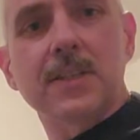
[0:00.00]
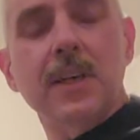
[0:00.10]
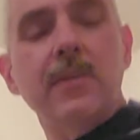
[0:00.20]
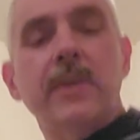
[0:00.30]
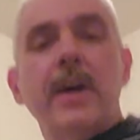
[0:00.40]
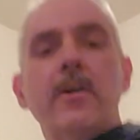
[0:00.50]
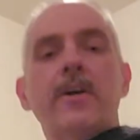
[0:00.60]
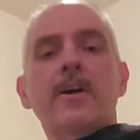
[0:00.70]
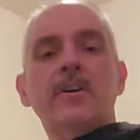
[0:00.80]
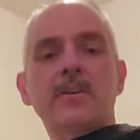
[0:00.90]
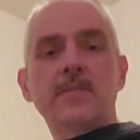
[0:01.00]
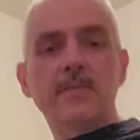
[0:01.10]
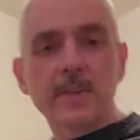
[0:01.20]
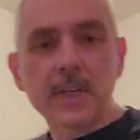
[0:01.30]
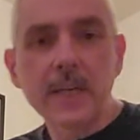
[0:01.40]
Steve Carrier,
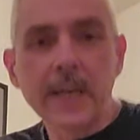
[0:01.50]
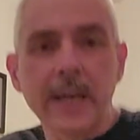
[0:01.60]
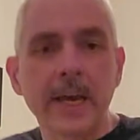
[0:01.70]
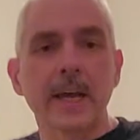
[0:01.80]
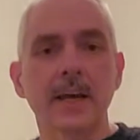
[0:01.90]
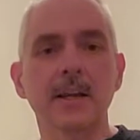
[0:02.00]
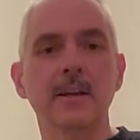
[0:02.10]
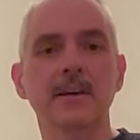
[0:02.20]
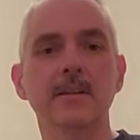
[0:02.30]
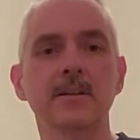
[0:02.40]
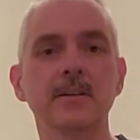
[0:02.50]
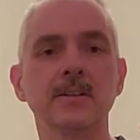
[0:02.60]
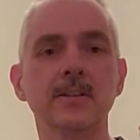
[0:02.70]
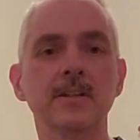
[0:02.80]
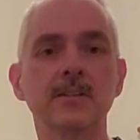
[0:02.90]
and this
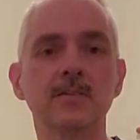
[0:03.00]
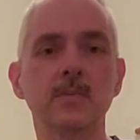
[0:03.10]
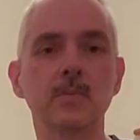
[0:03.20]
is